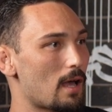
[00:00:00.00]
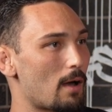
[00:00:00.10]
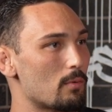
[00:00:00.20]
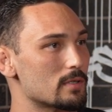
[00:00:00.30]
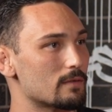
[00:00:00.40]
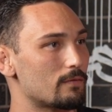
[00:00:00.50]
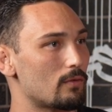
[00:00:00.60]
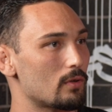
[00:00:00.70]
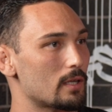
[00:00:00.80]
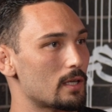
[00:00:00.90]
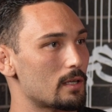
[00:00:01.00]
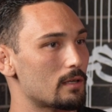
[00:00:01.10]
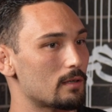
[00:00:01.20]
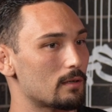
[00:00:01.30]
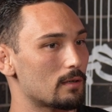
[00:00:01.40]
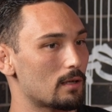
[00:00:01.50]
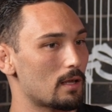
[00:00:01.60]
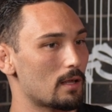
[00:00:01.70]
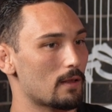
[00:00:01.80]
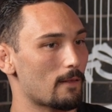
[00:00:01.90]
wasn't fully in.
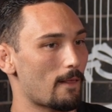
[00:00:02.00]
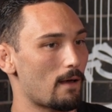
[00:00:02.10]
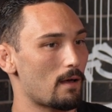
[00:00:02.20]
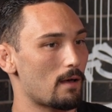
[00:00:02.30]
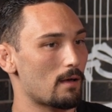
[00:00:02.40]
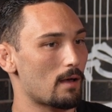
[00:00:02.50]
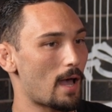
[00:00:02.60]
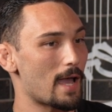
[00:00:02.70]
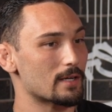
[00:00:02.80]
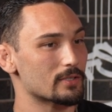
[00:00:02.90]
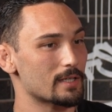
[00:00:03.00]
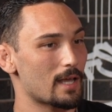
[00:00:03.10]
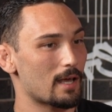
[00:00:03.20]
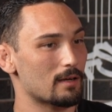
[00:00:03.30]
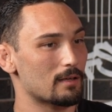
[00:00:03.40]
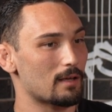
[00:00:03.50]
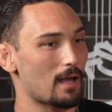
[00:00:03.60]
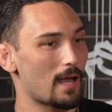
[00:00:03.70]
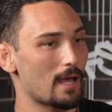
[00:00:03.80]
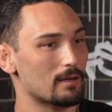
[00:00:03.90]
I actually had
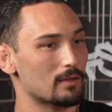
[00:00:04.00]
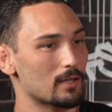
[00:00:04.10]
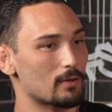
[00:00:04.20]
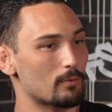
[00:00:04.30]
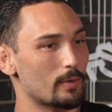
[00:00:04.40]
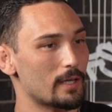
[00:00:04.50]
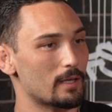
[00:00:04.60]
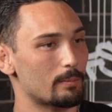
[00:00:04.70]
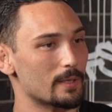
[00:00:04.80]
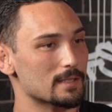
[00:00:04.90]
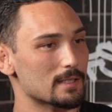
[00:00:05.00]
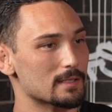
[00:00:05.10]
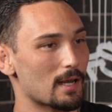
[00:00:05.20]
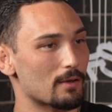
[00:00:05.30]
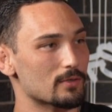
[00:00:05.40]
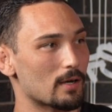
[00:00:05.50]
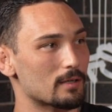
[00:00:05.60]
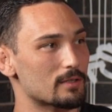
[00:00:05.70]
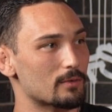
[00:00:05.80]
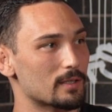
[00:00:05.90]
a little weed business that I was trying to
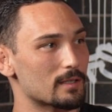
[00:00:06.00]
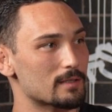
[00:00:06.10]
do at the